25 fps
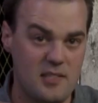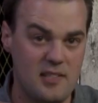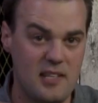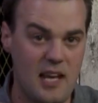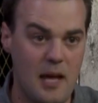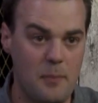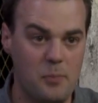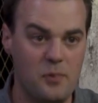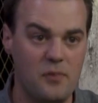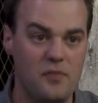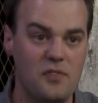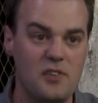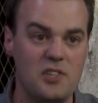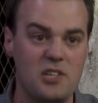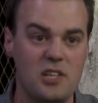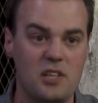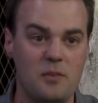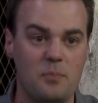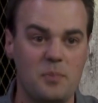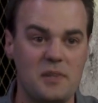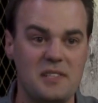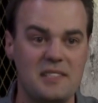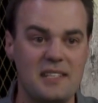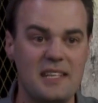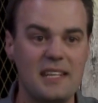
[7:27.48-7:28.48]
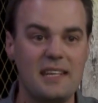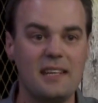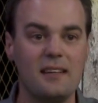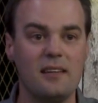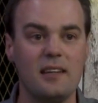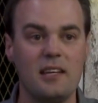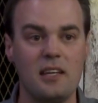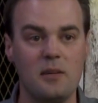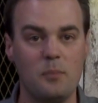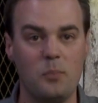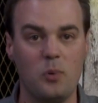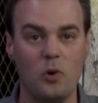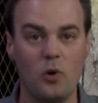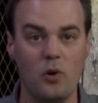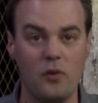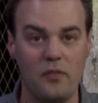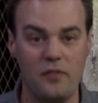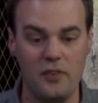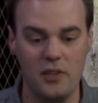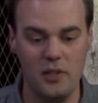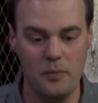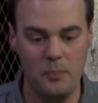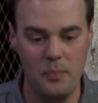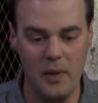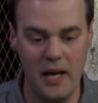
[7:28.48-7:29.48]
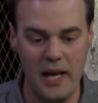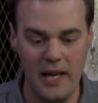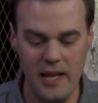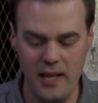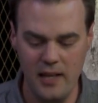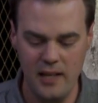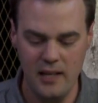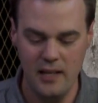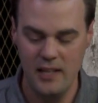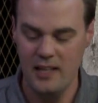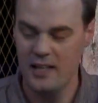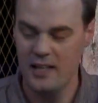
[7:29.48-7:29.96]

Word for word: snapper fishing, particularly in Port Phillip Bay,